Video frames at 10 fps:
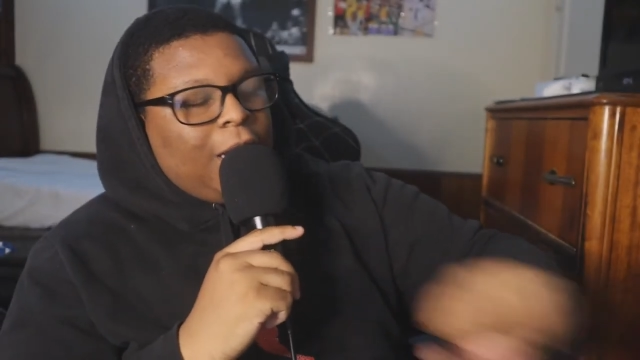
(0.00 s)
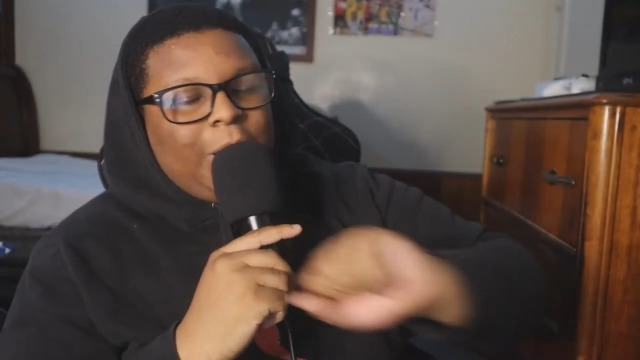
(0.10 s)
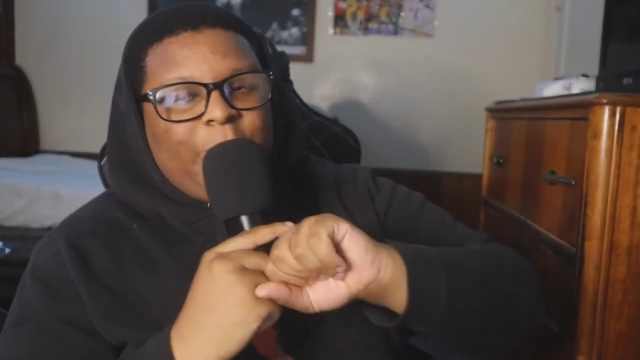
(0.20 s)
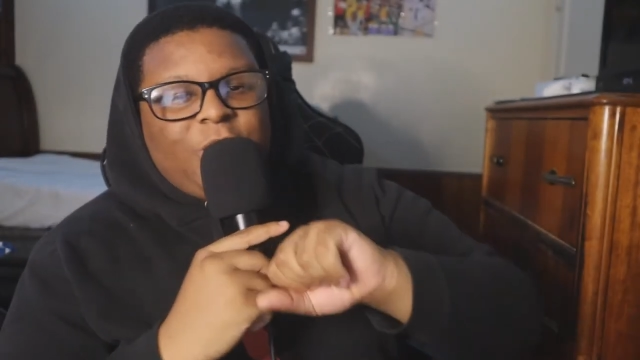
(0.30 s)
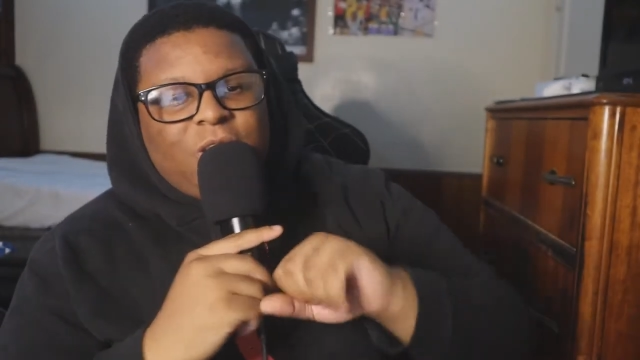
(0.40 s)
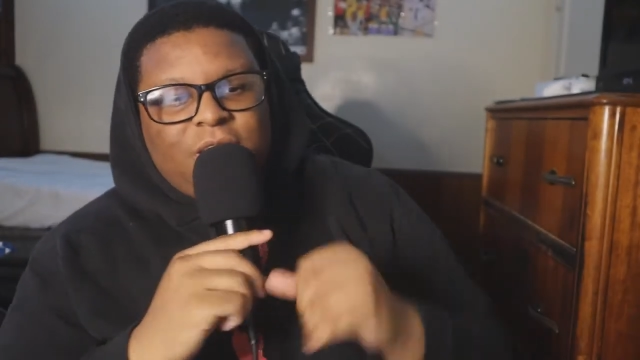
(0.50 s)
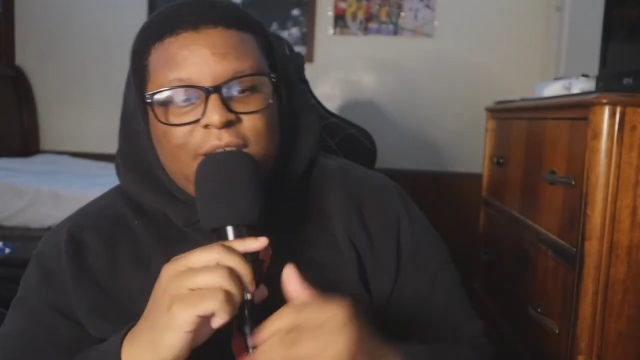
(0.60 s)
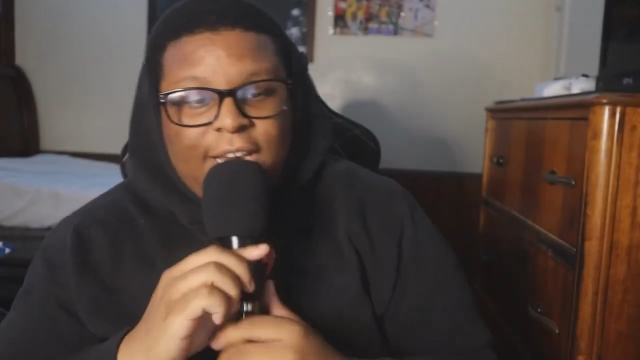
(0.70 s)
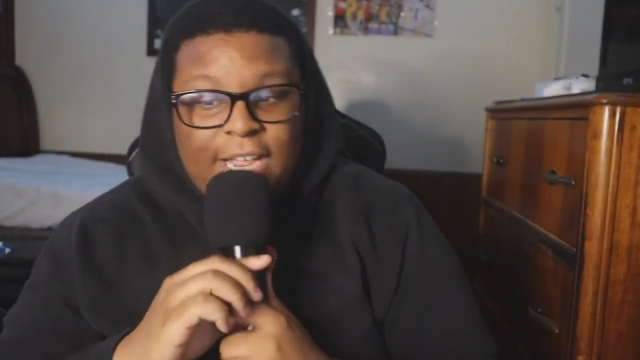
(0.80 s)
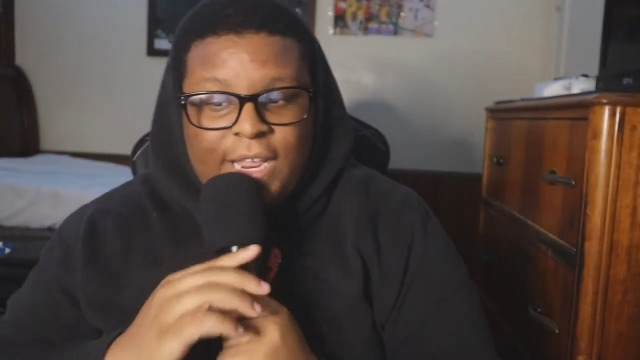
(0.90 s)
Clippers on
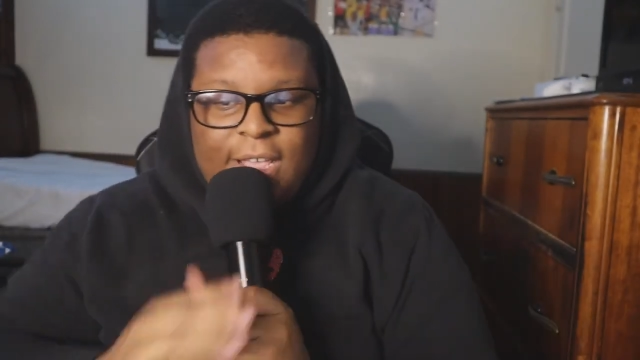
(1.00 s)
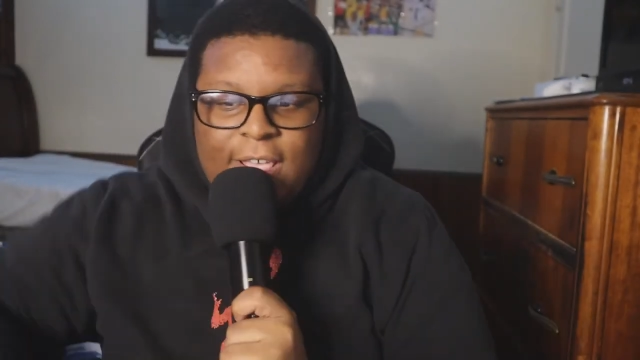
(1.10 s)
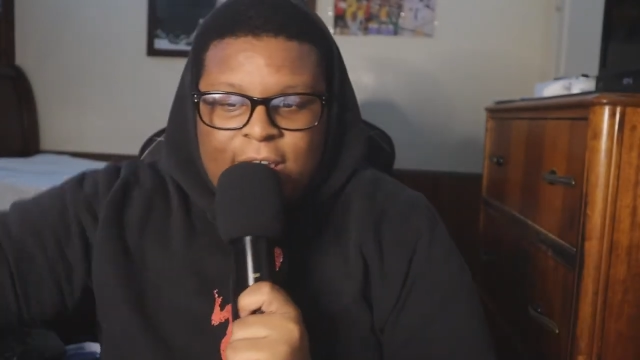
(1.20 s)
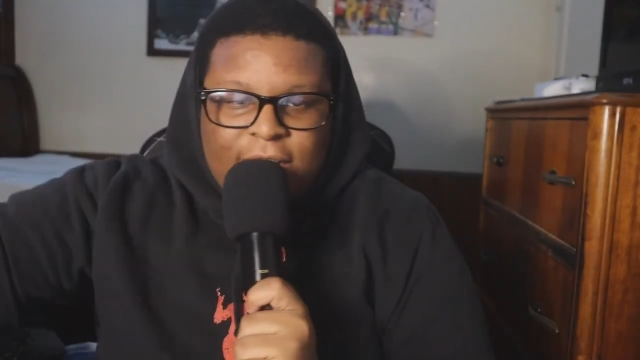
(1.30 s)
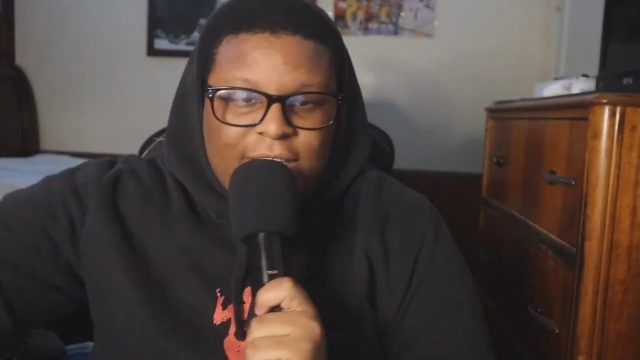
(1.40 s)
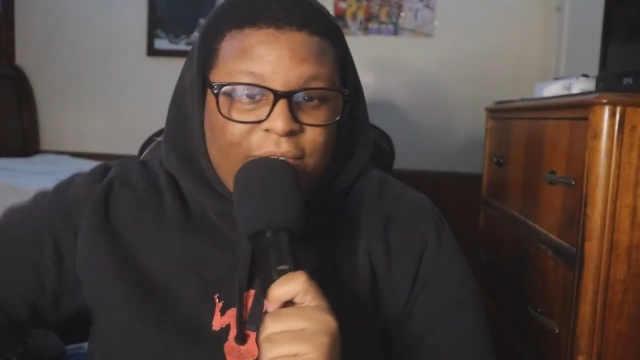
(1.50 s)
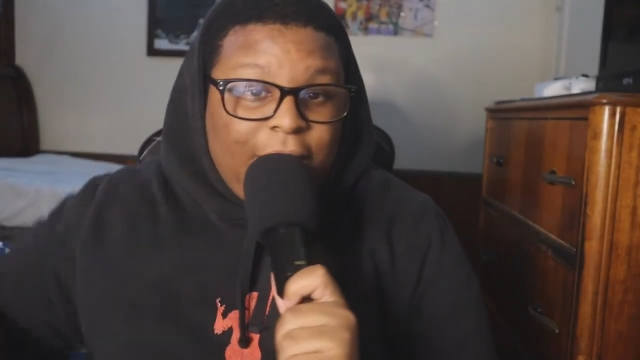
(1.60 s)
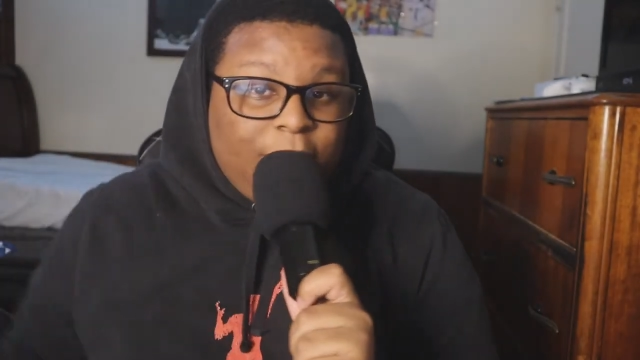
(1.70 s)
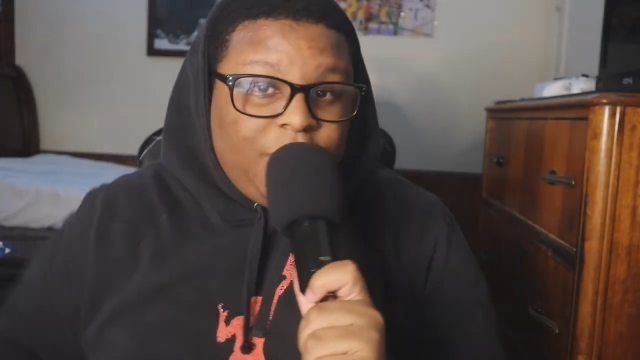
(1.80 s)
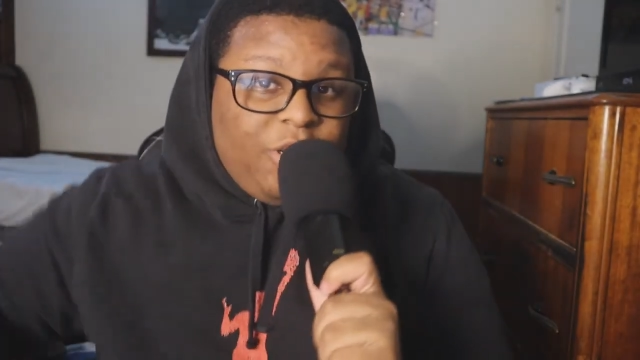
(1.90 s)
Sunday.
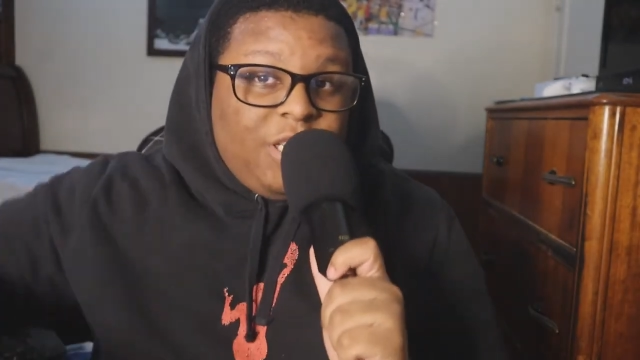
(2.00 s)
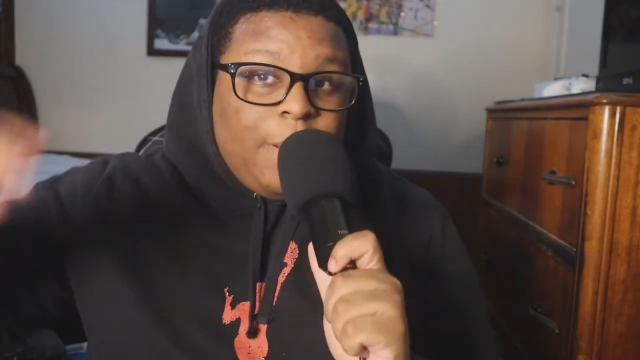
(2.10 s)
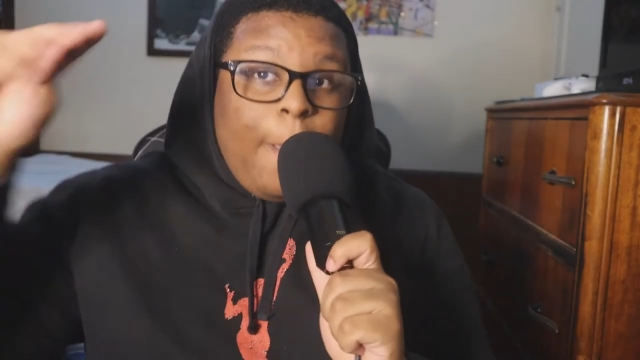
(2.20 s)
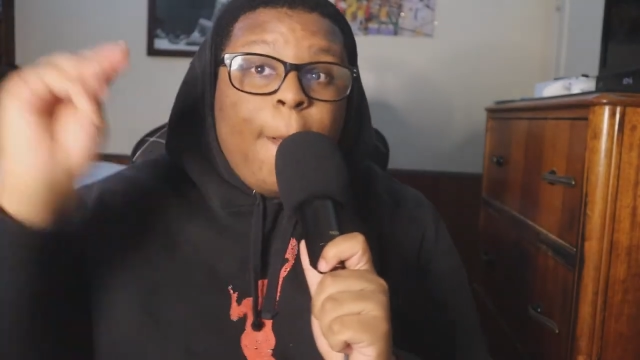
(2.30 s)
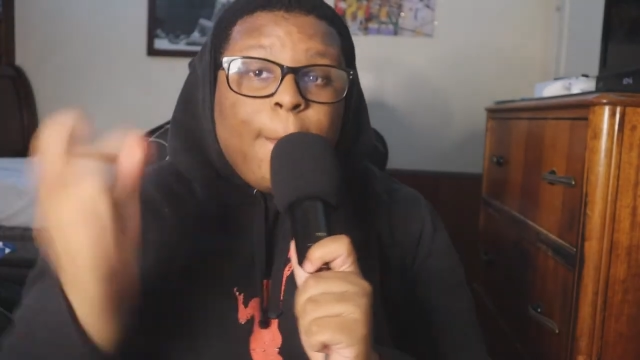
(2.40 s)
Seven game series.